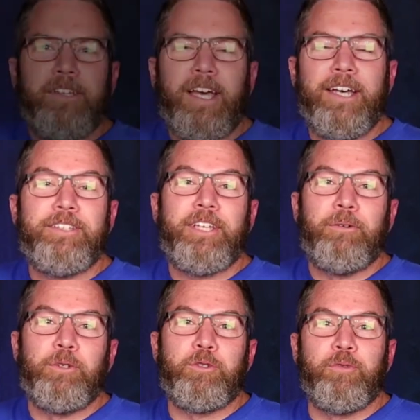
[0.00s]
As I
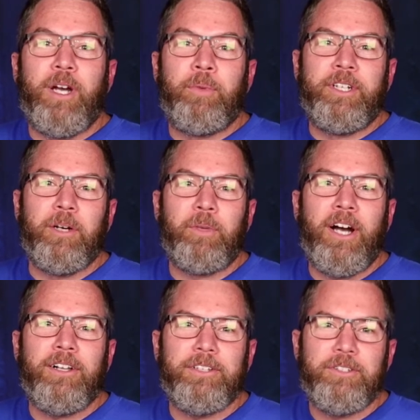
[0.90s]
was wrapping up
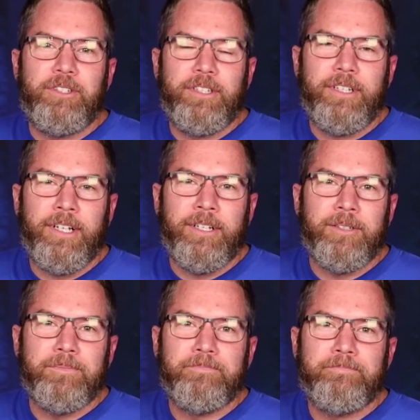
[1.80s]
college,
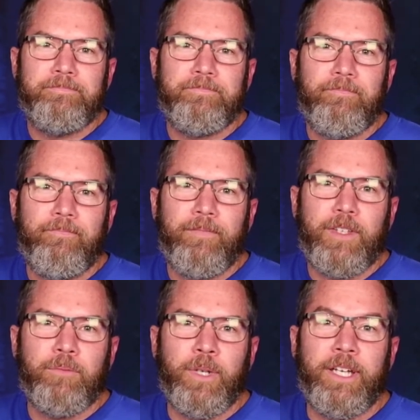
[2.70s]

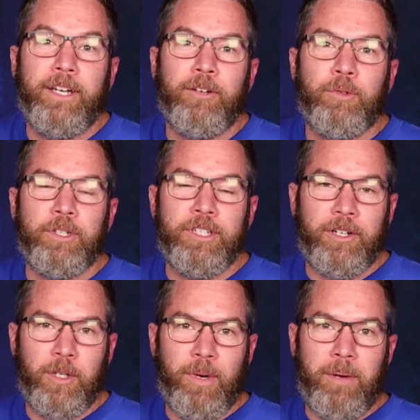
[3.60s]
began really
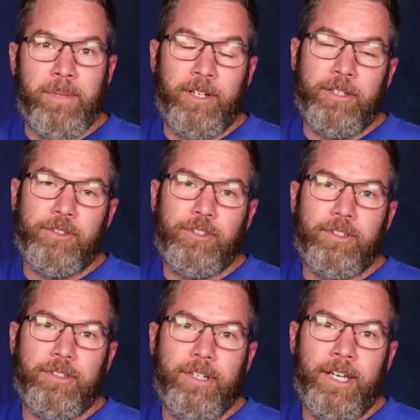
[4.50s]
talking about
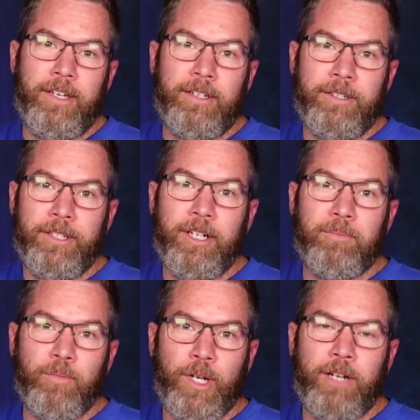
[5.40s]
marriage and ended
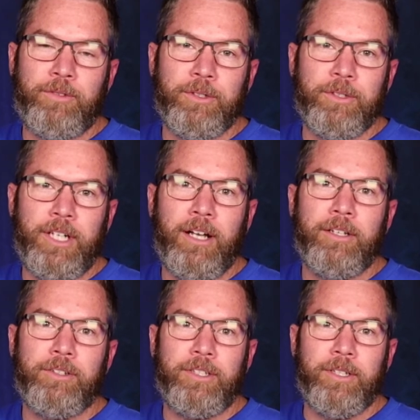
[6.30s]
up right after
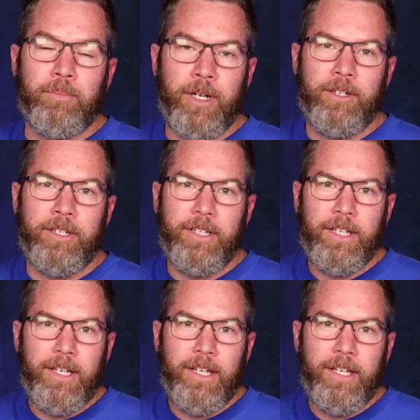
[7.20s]
college getting married.